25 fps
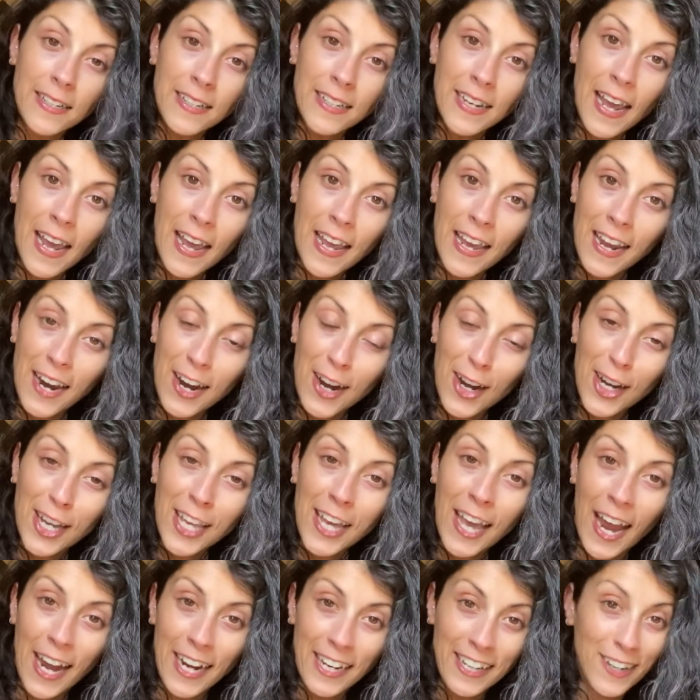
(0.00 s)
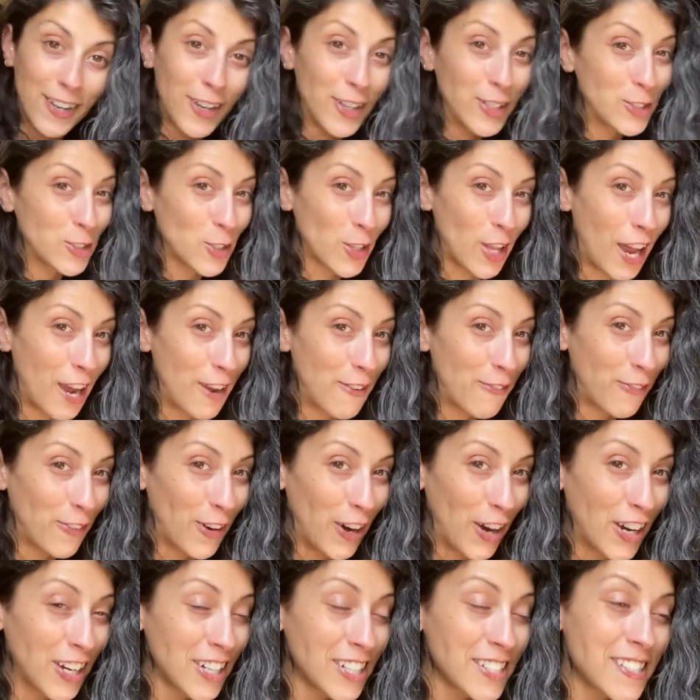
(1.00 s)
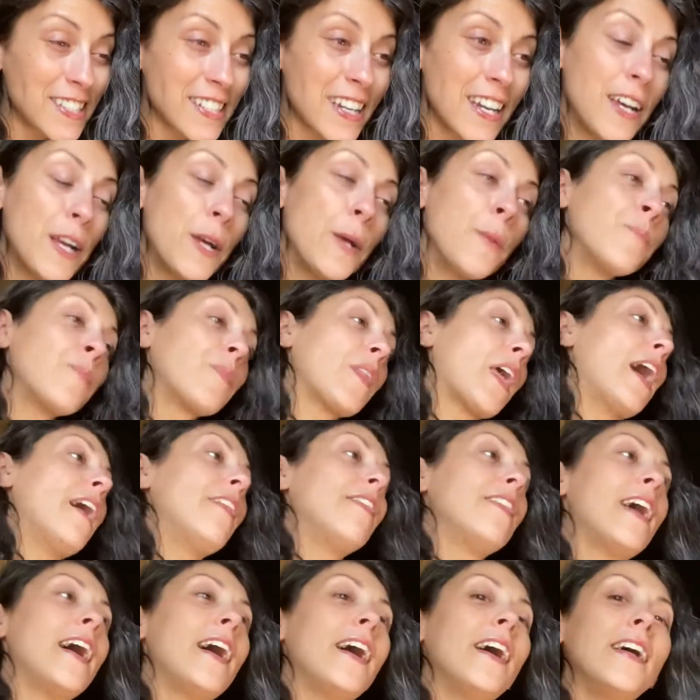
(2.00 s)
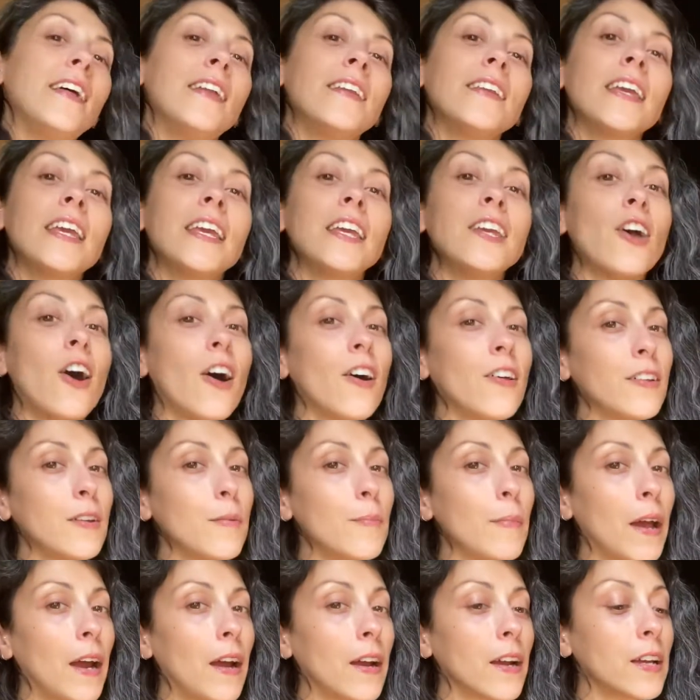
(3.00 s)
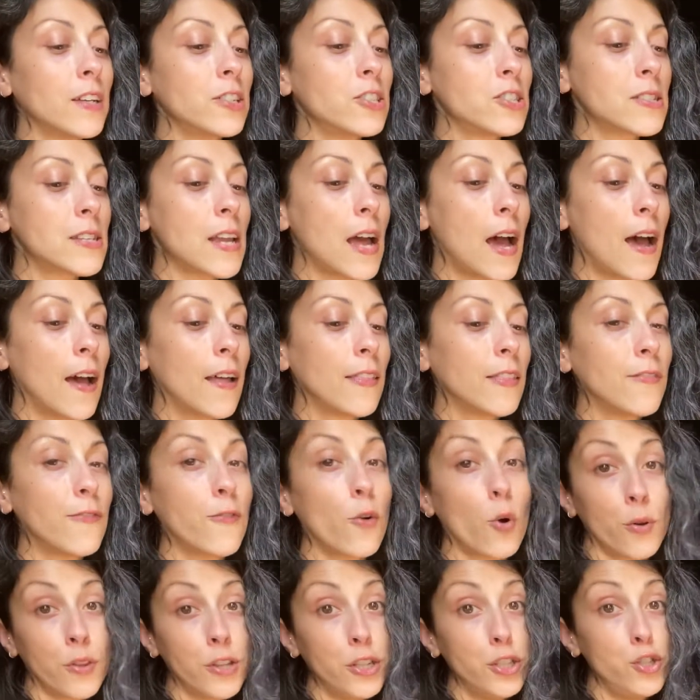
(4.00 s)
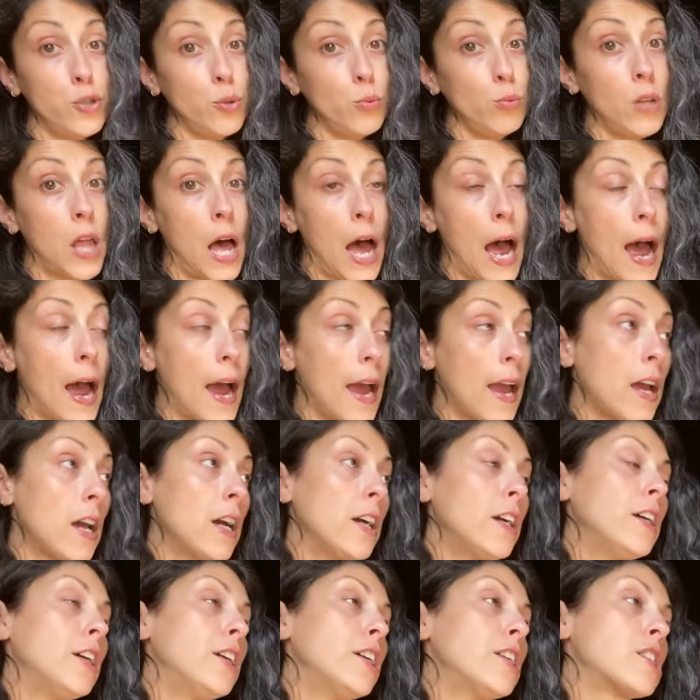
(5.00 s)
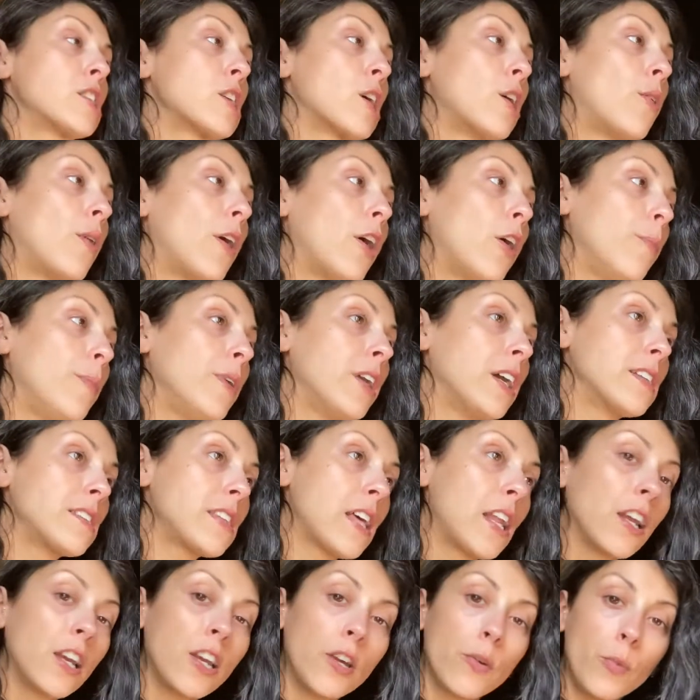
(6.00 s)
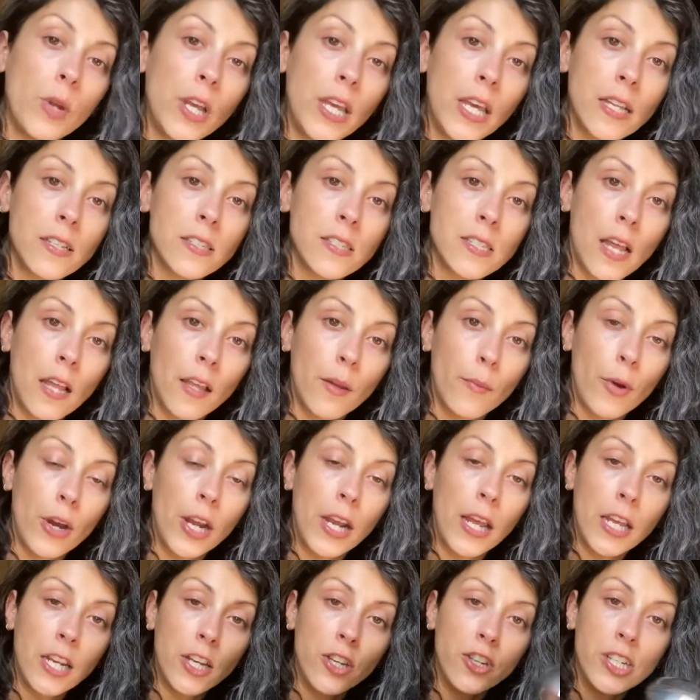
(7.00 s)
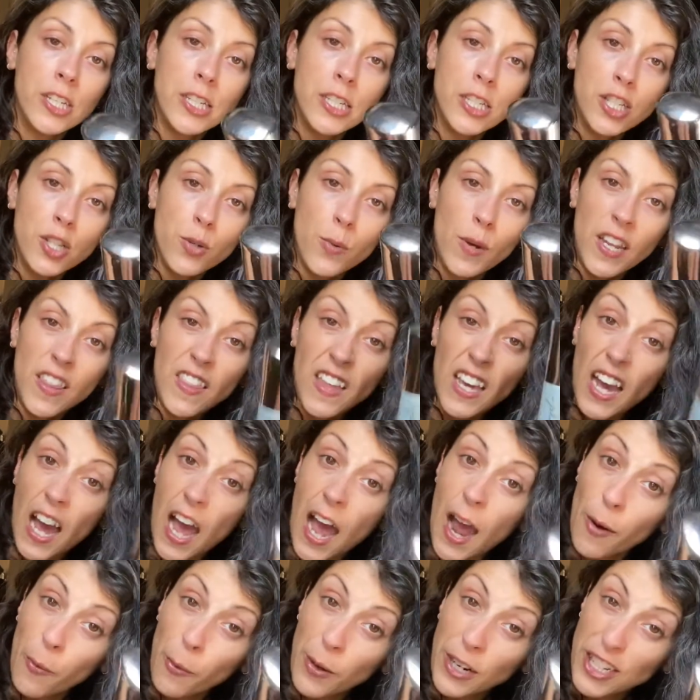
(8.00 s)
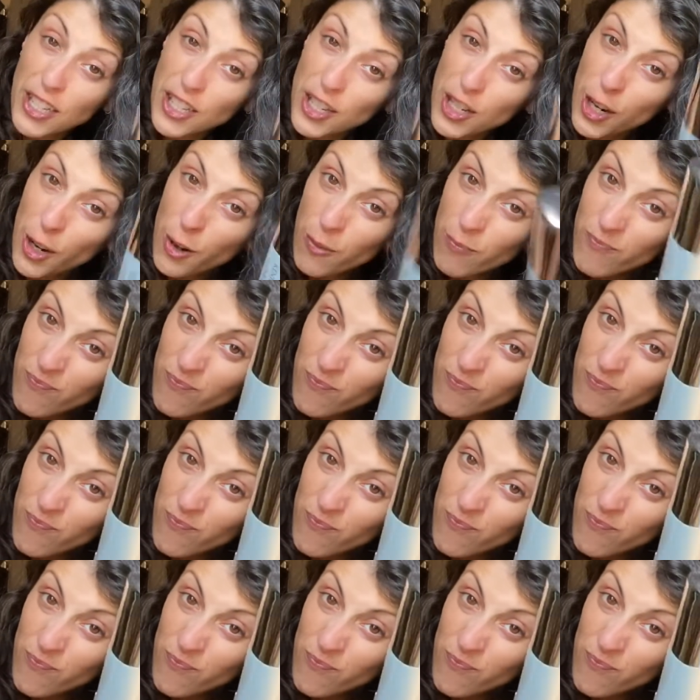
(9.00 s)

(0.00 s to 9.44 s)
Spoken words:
Day here in Canada on July 1st. And then y'all in America just had the 4th of July. So I hope you guys had a good weekend celebrating and you didn't do anything I wouldn't do.